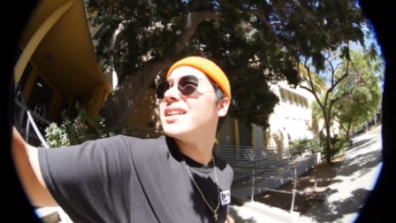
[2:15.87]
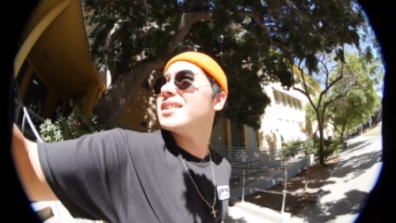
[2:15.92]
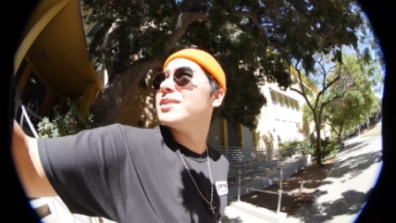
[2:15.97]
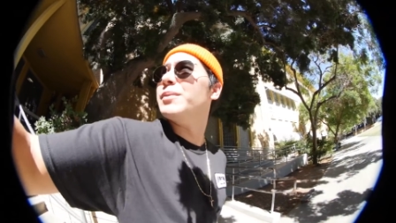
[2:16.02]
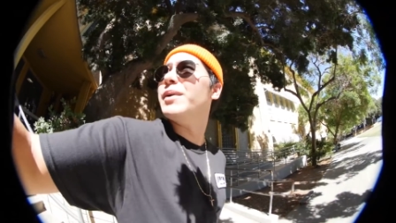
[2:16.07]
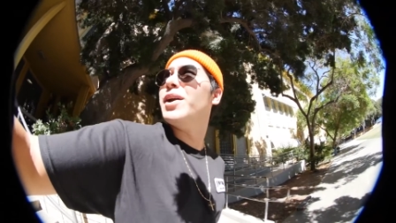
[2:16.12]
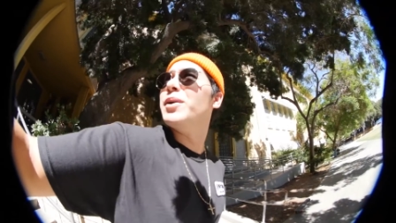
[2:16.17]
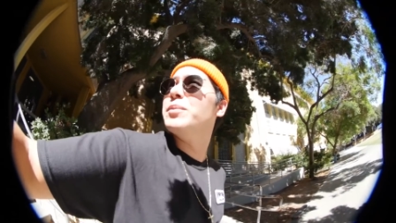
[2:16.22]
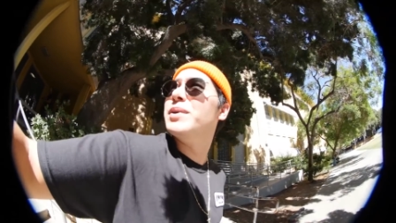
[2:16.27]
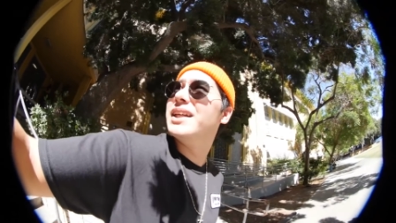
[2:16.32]
It's
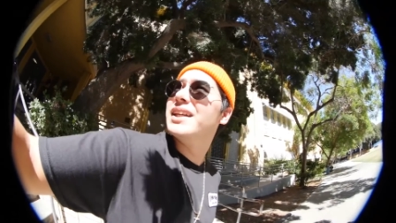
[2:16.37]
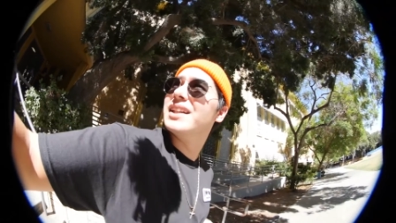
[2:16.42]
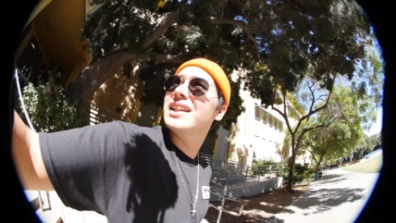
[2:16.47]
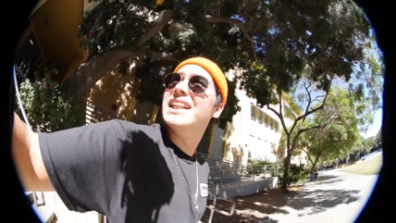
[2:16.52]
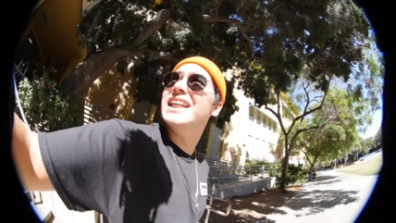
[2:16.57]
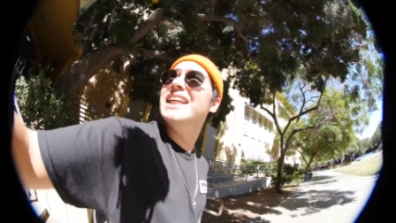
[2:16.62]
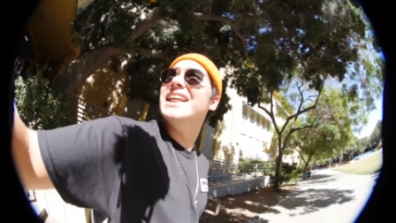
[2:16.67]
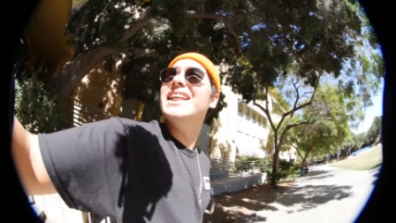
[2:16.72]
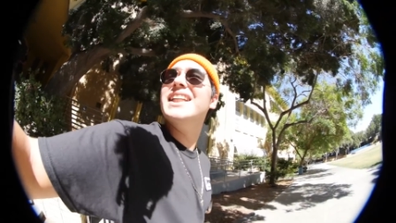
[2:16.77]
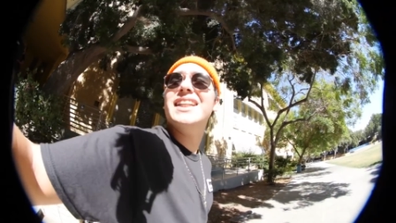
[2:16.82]
about to be
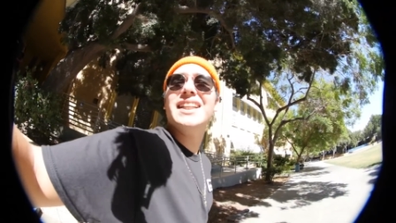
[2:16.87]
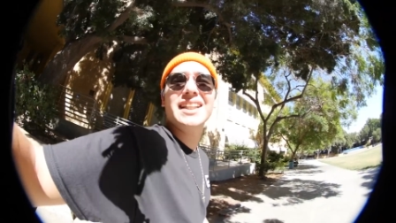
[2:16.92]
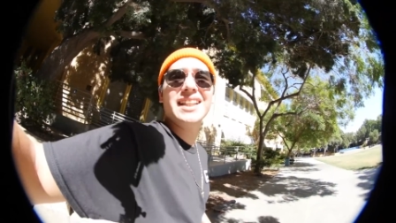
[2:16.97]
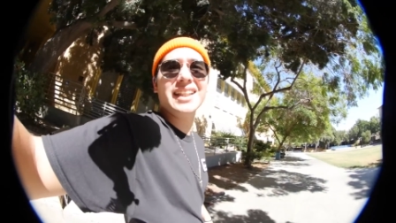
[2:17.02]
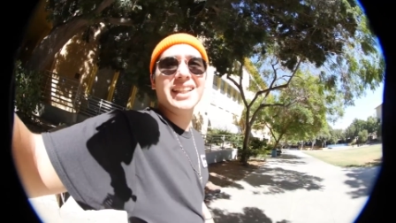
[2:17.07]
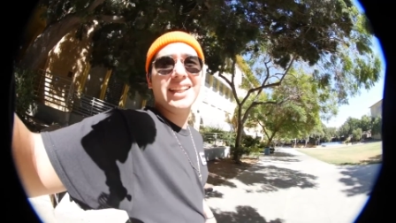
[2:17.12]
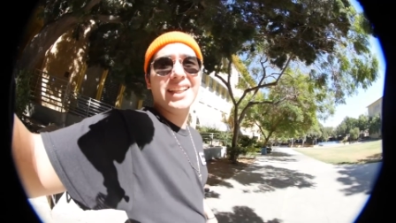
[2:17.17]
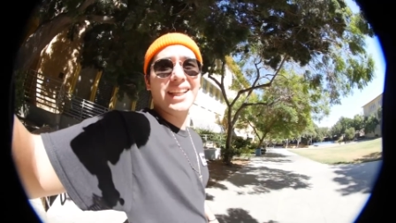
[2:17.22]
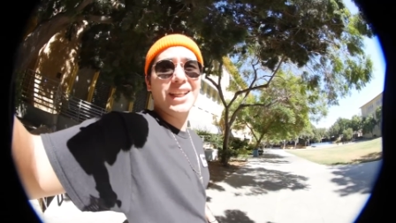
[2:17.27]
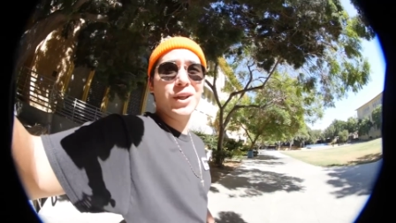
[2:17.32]
clean.
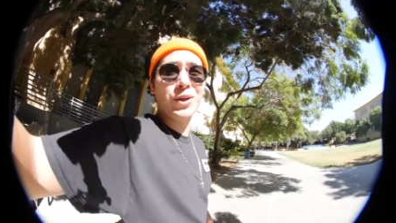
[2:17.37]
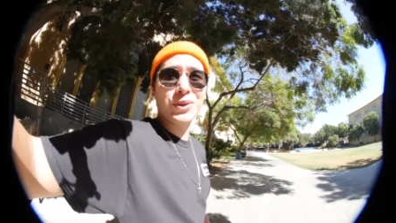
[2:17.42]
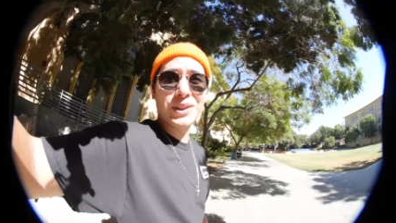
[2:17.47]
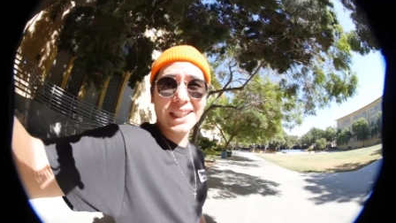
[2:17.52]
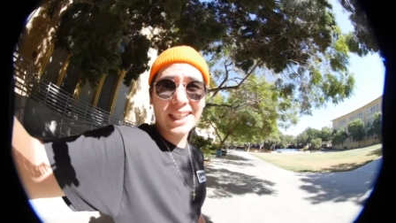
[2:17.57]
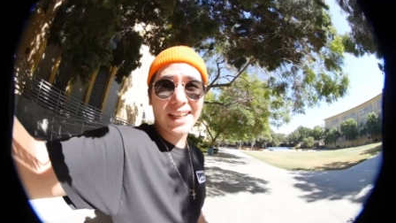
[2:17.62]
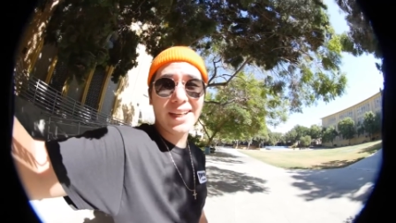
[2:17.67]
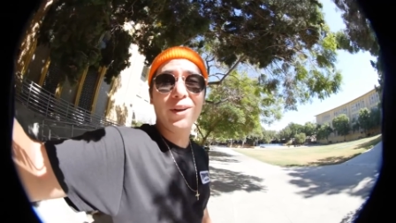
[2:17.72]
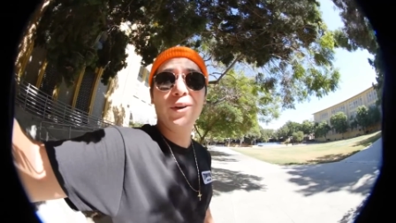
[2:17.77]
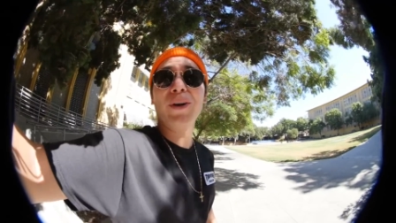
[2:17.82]
He don't
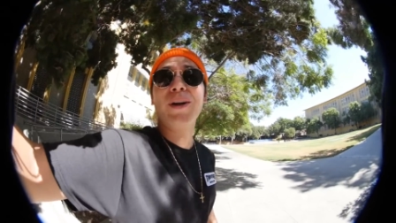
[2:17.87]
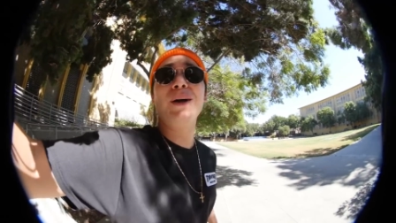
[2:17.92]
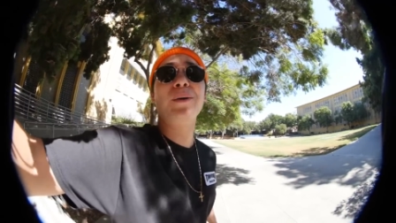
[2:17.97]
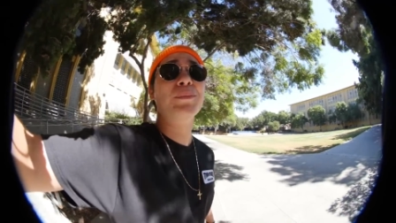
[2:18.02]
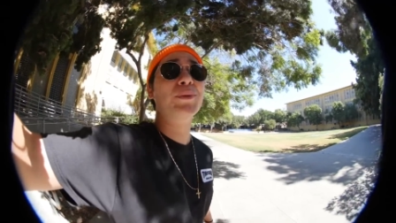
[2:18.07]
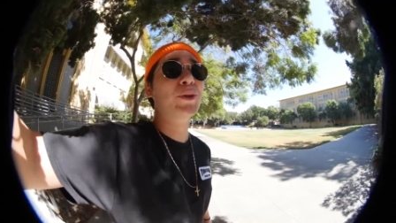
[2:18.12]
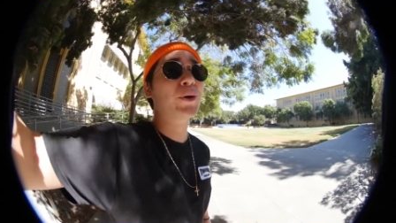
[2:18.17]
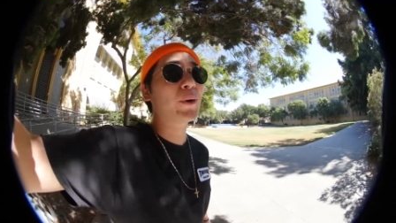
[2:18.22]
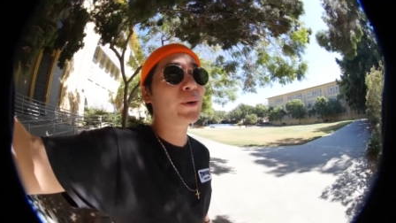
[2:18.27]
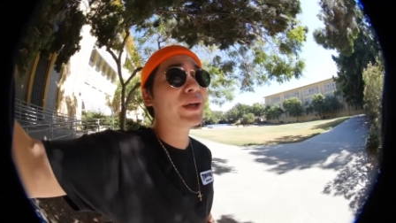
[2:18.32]
think I know what I'm
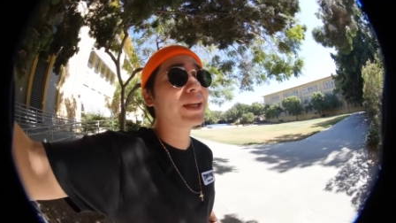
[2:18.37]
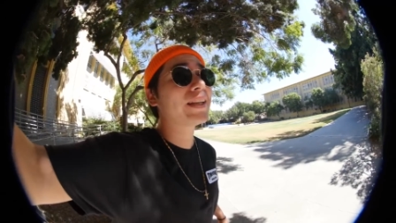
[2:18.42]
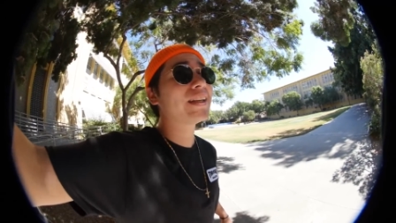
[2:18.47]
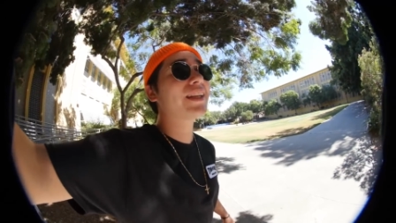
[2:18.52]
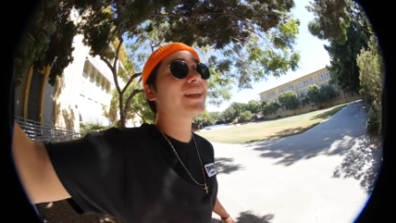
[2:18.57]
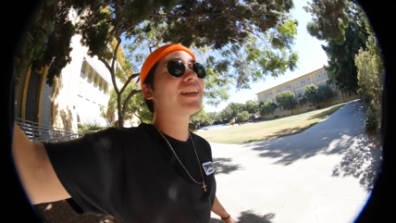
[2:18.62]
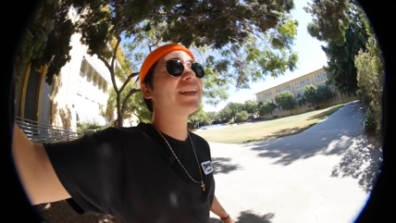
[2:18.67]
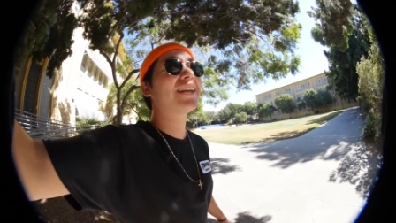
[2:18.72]
doing.